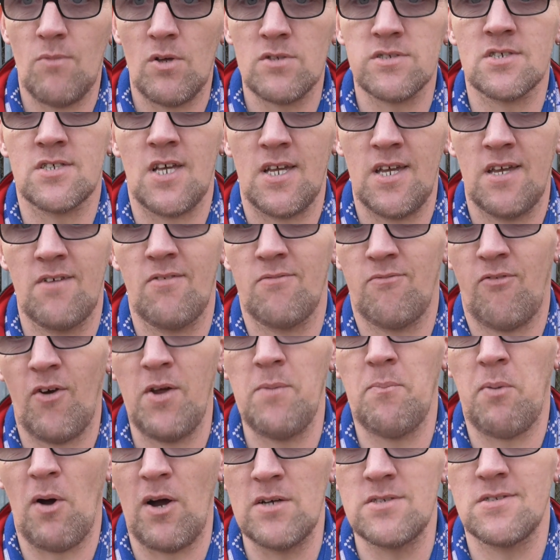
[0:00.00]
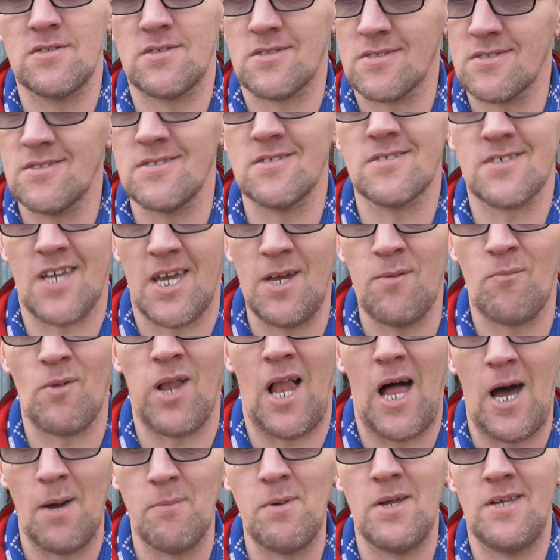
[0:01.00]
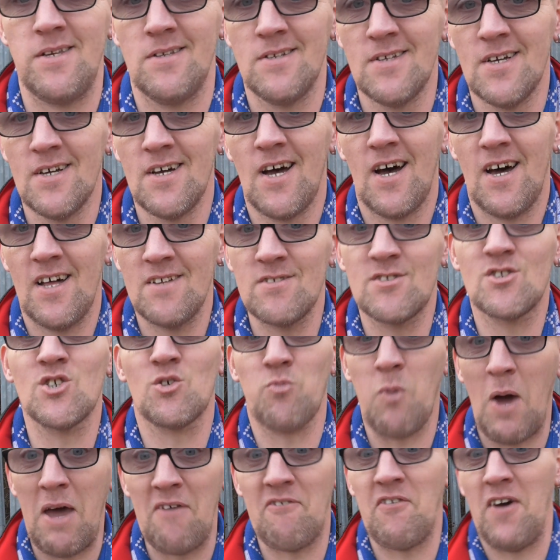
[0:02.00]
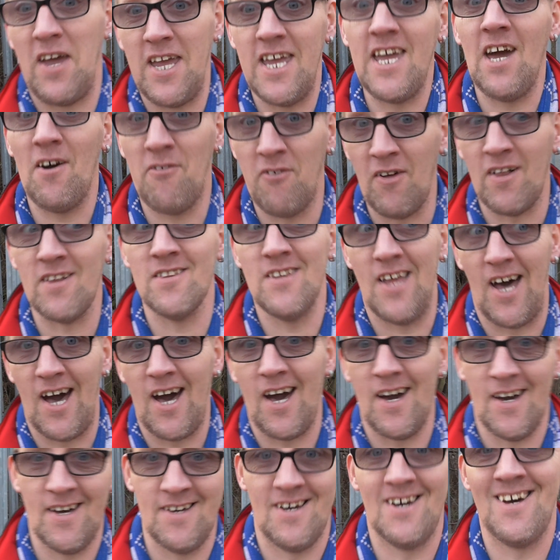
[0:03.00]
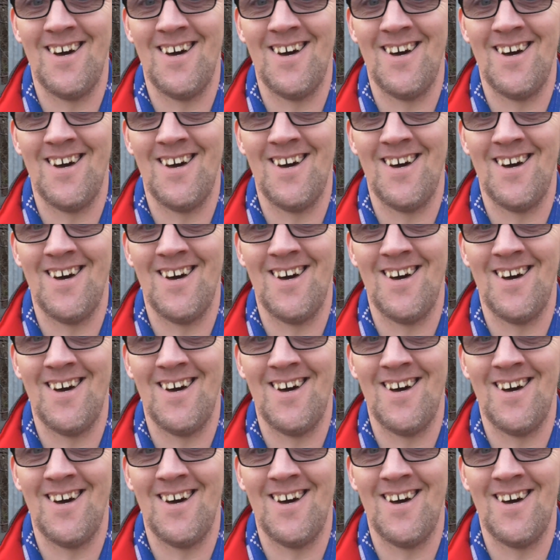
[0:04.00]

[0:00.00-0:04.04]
We'll see. 3 points. Just keep climbing. Just wait for EFL now.